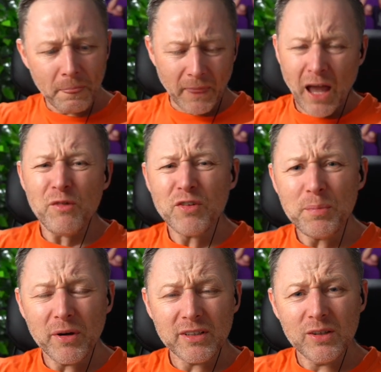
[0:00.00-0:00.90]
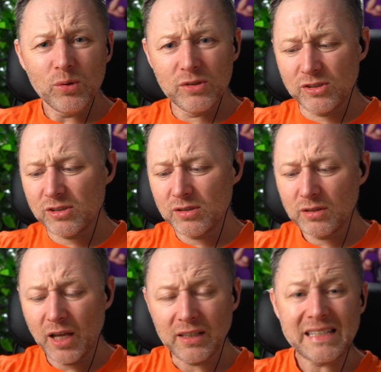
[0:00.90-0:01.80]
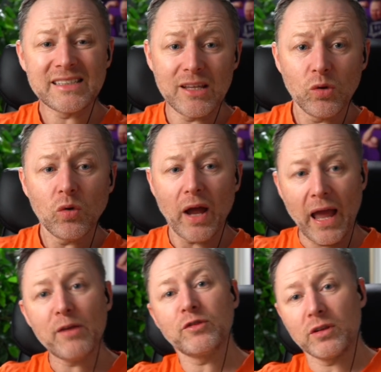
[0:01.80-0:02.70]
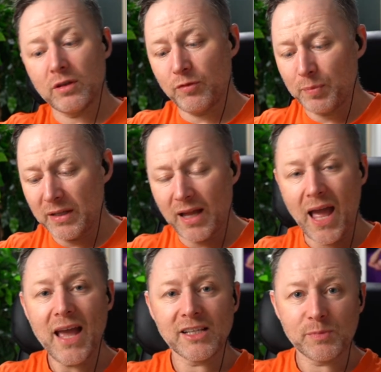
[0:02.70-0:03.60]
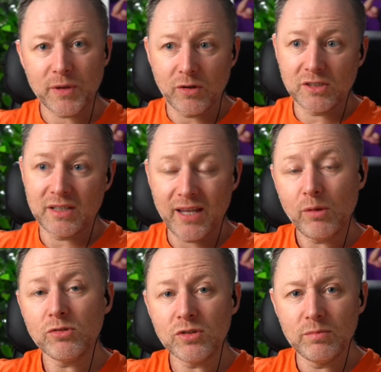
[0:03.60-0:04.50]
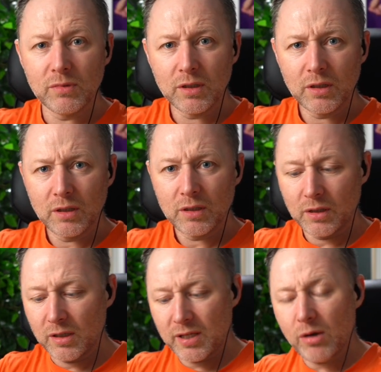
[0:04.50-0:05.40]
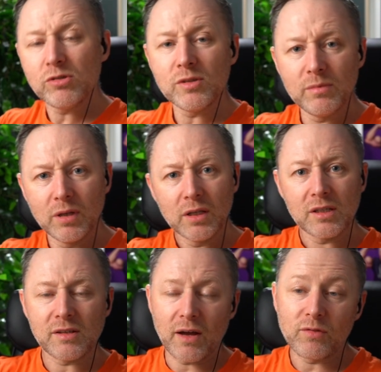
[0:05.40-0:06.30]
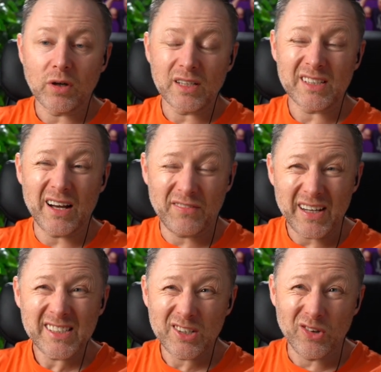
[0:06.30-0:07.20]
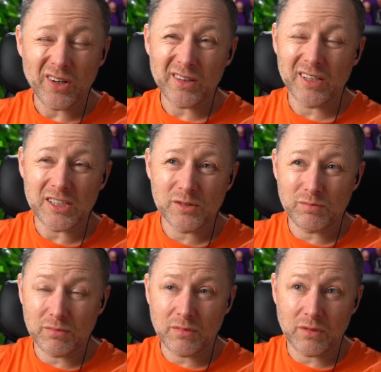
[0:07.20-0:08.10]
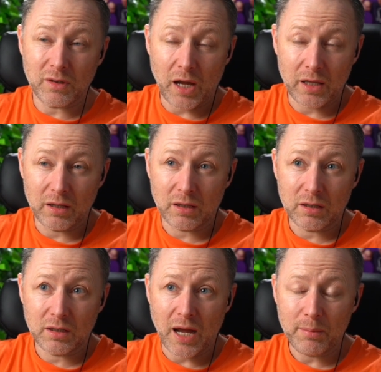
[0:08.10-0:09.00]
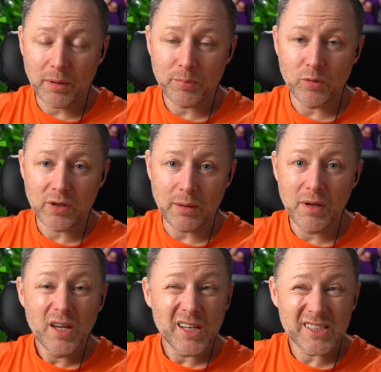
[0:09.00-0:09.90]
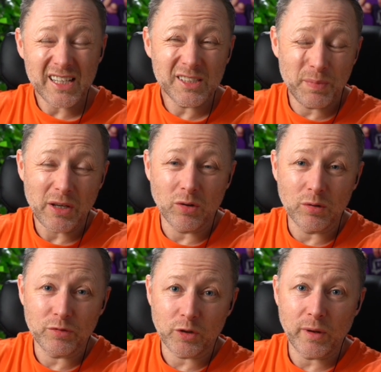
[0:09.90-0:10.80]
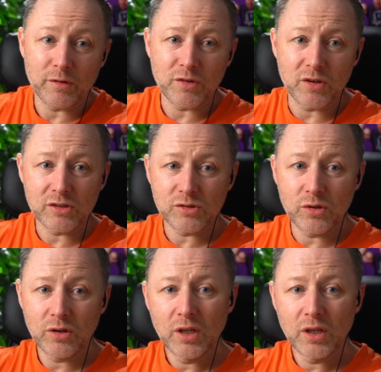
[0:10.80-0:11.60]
Everybody knows. At least they know after they've been X'd because he tells them. He tells them. I've actually got this hidden camera program. It's actually been going on for quite a few years now.